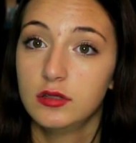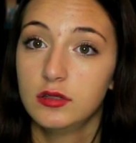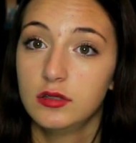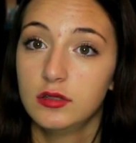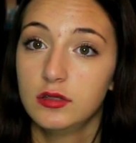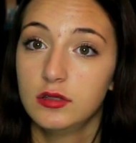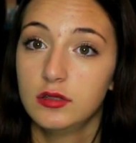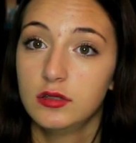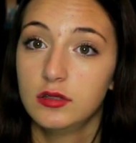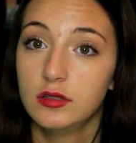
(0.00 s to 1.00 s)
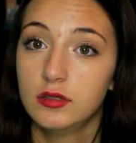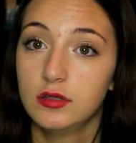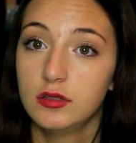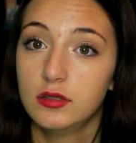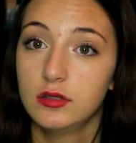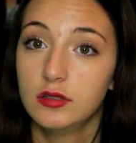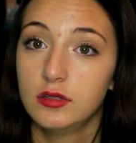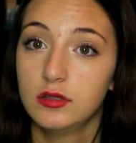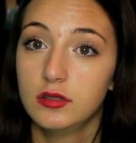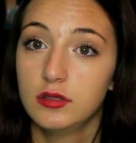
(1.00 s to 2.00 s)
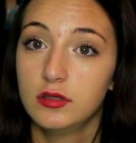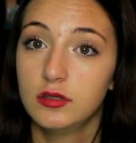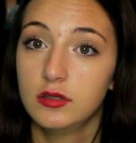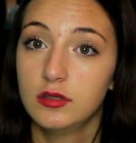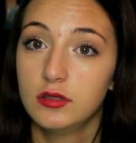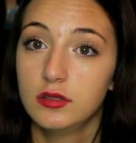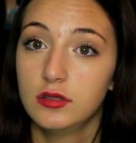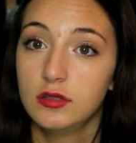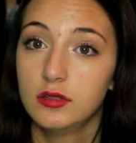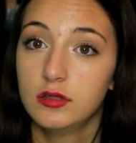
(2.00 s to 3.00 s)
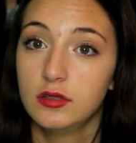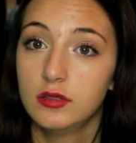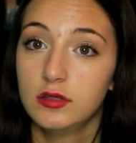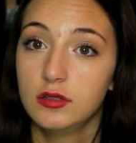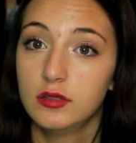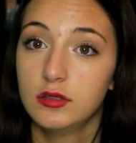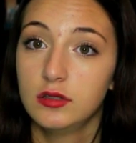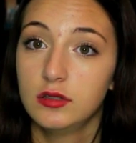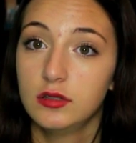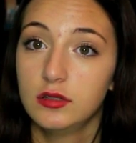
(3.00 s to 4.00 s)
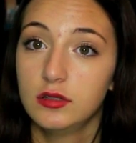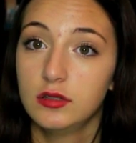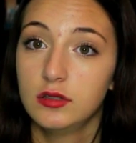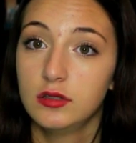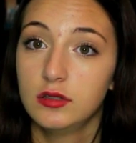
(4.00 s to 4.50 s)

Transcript: [no speech]